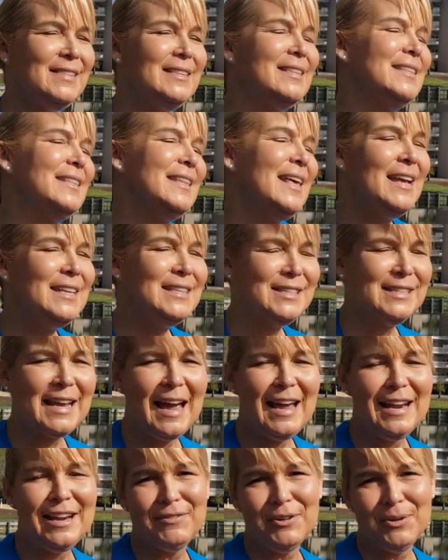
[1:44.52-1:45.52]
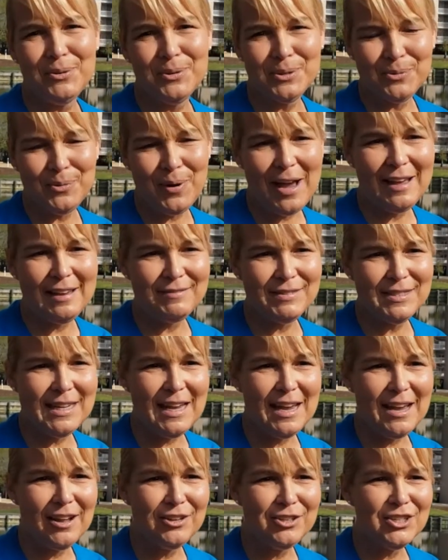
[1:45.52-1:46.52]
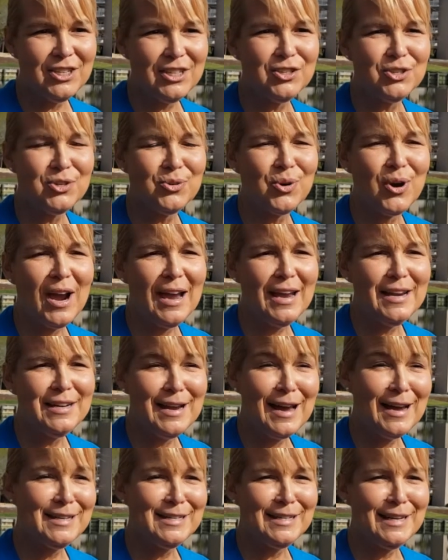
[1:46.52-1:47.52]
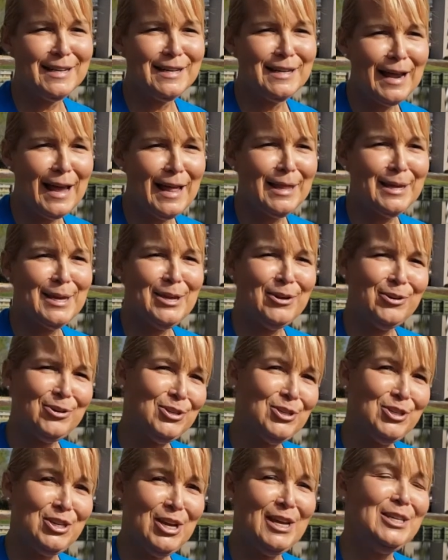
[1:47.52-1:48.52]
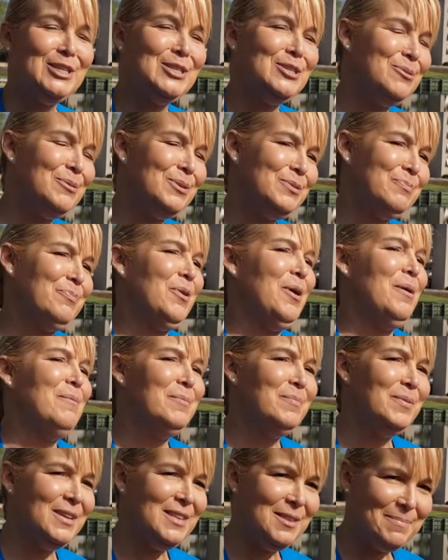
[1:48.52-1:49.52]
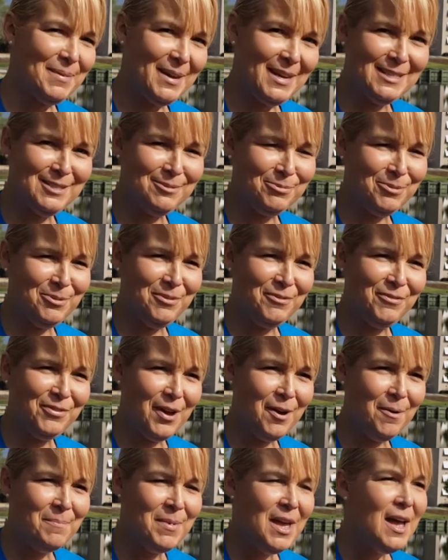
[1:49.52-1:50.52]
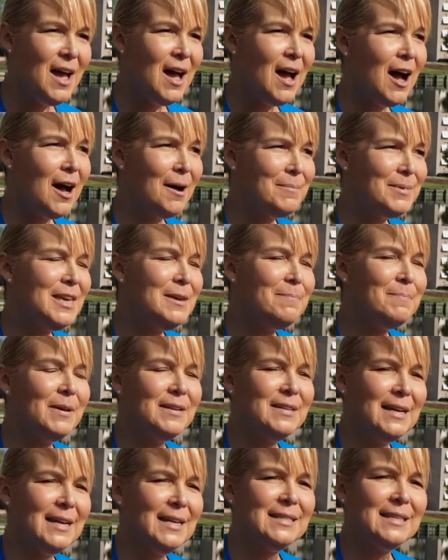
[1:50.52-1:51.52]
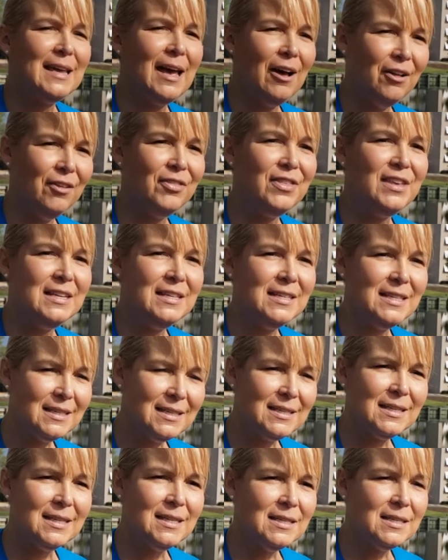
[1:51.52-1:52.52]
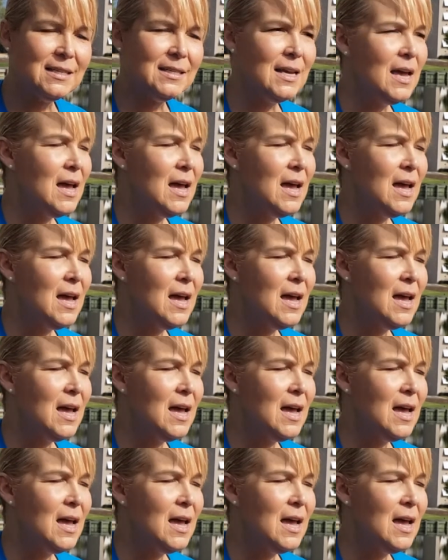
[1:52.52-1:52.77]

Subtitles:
That's kind of an old wives' tale. Just try not to get an alligator to chase you is probably the best rule of thumb. Keep a nice healthy distance.